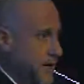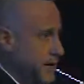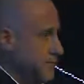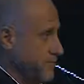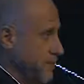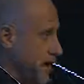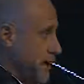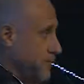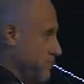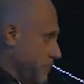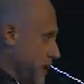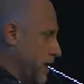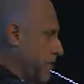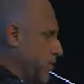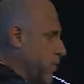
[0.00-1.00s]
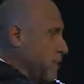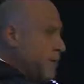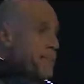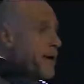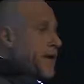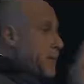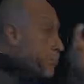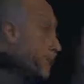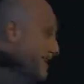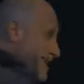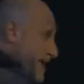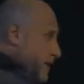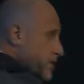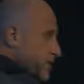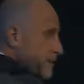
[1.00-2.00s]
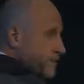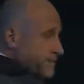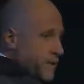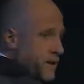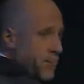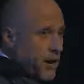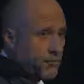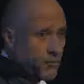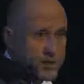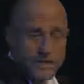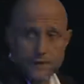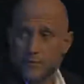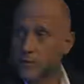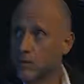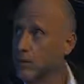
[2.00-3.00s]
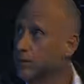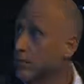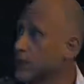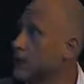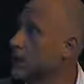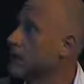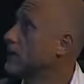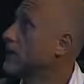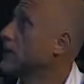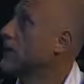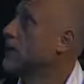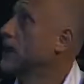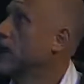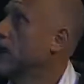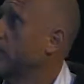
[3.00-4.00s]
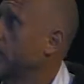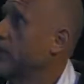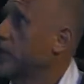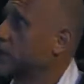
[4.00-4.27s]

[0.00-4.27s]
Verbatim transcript: at night, model the orbit, make a prediction about where something will be, and